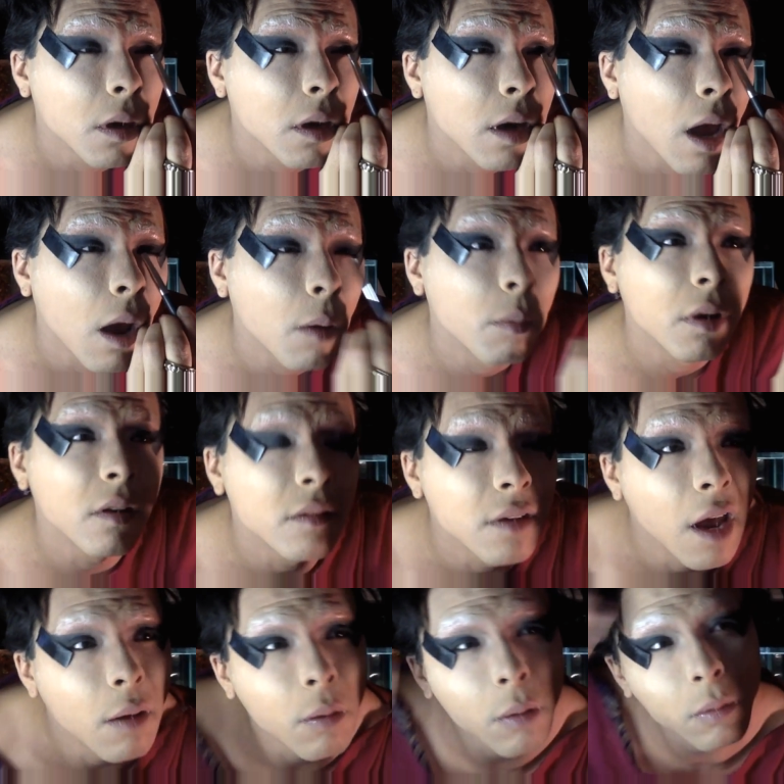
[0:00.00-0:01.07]
now, because
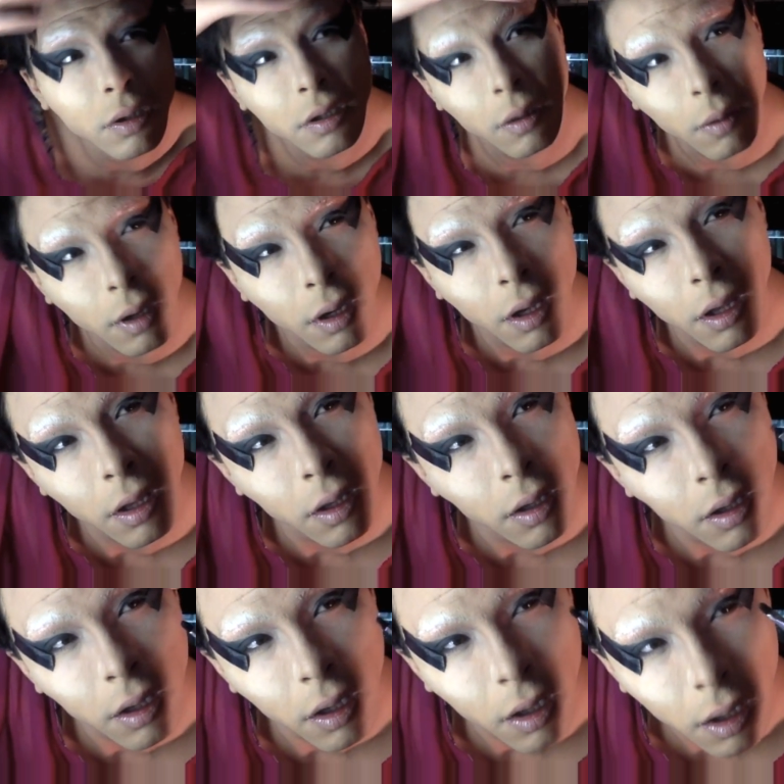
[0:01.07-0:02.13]
now what we're doing
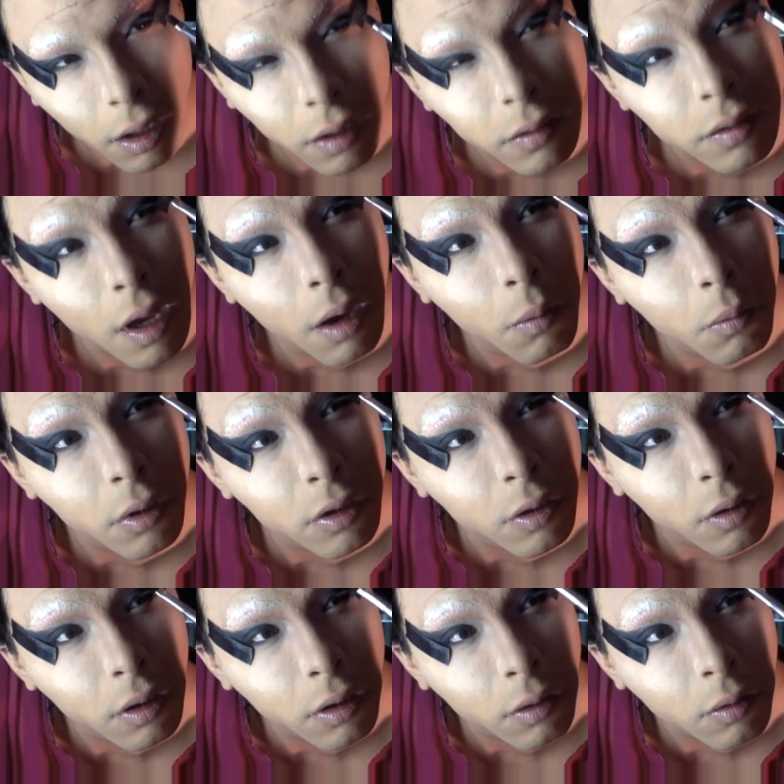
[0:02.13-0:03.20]
is that we're
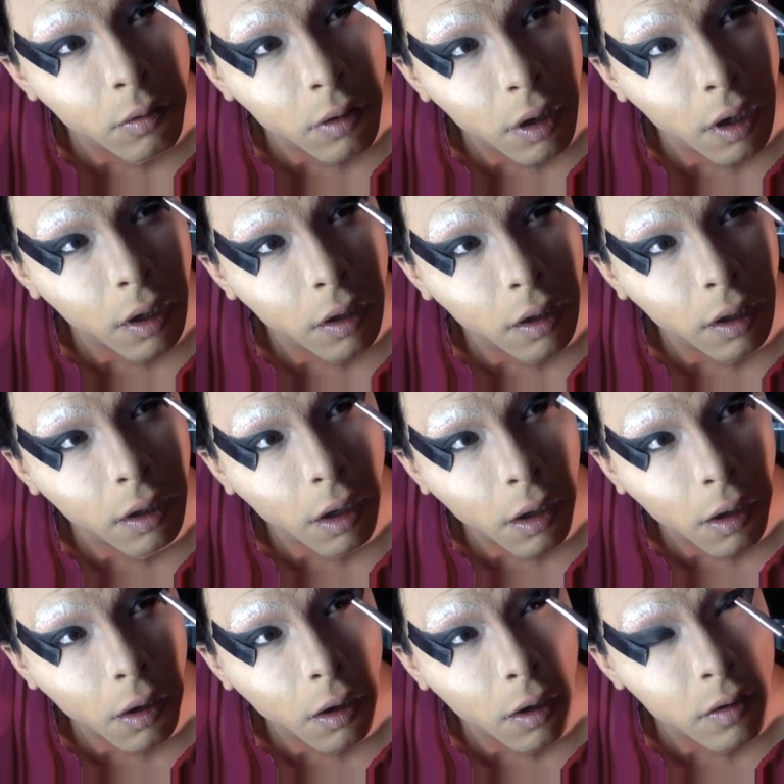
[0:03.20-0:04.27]
going to create like a
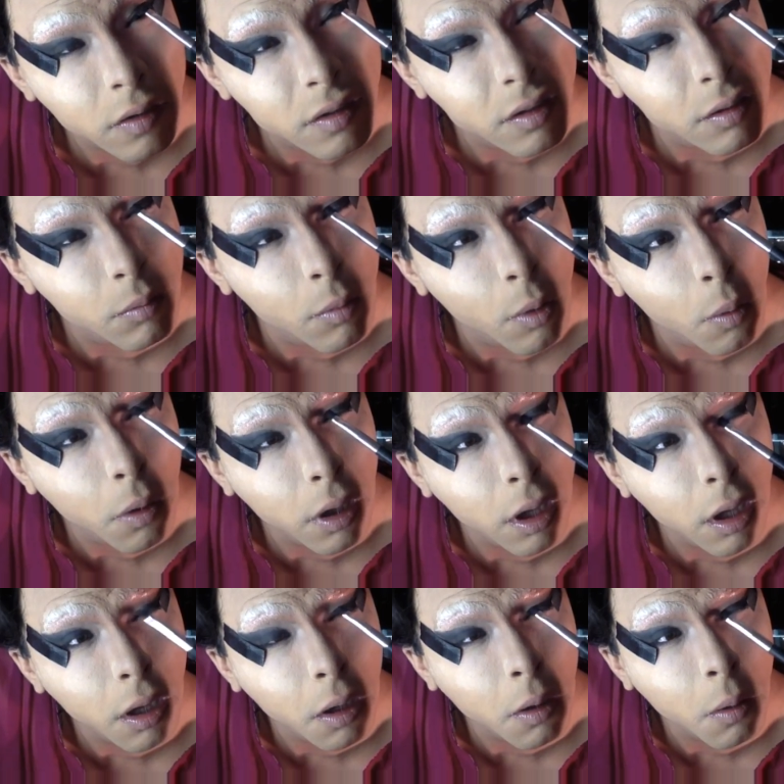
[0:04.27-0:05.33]

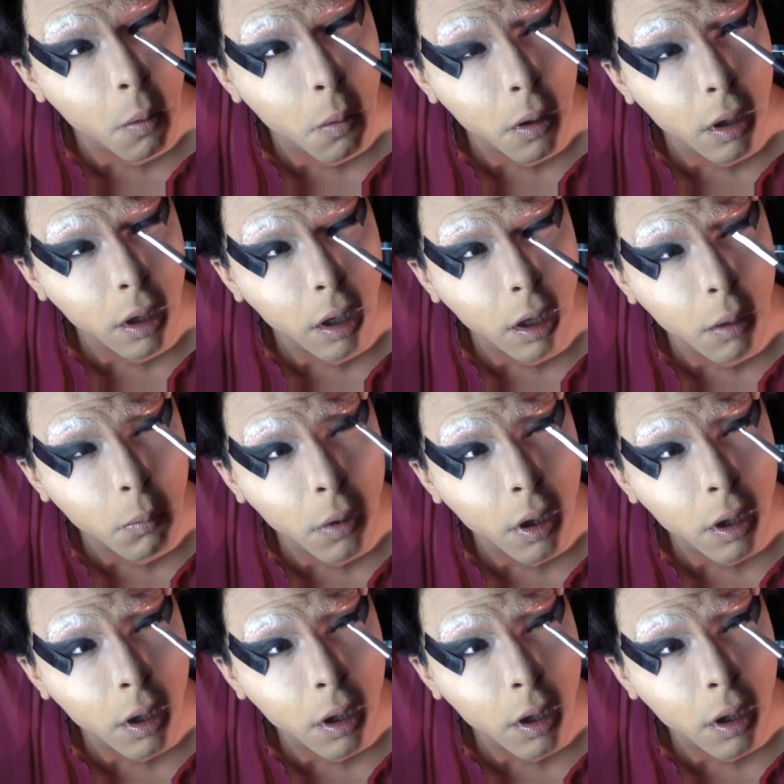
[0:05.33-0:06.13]
smoky cream